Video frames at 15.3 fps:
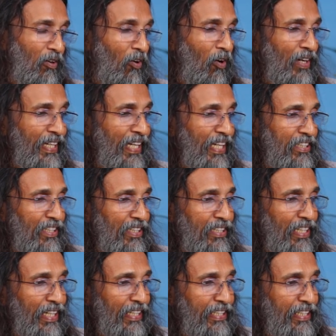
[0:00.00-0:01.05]
All nature
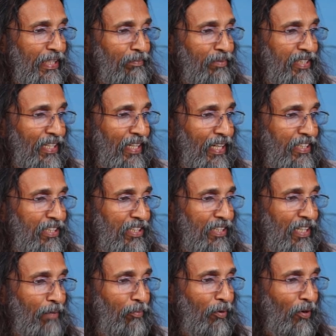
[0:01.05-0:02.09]
is an attempt
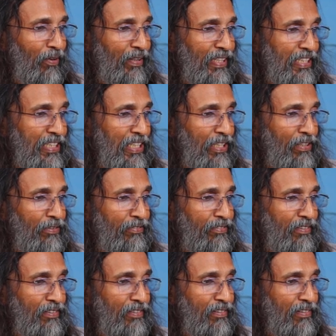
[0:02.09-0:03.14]
at a
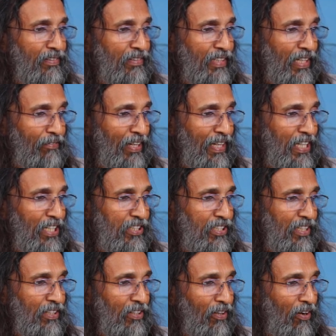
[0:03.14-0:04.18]
progressive
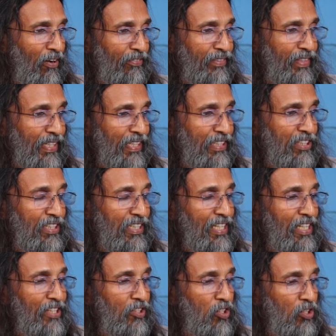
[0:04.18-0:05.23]
revelation of the
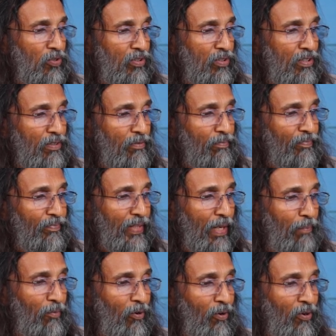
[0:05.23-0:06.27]
concealed truth,
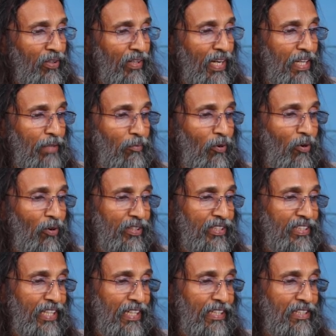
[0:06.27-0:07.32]
a more and more
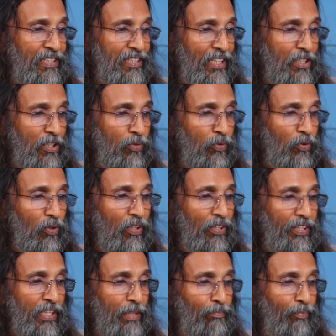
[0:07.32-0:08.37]
successful
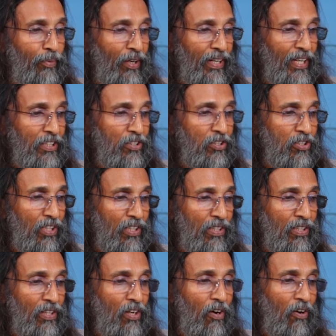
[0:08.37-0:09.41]

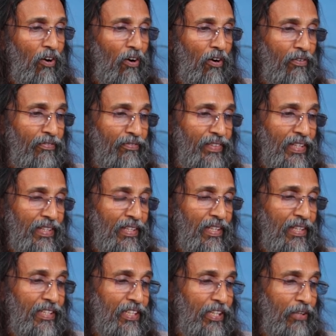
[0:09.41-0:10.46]
reproduction of the
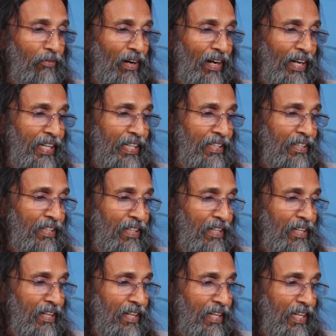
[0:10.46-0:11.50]
divine
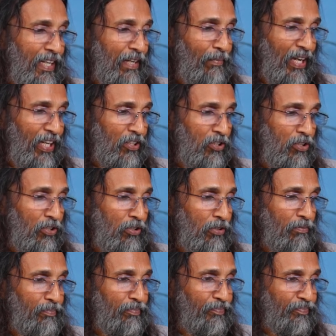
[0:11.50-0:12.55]
image.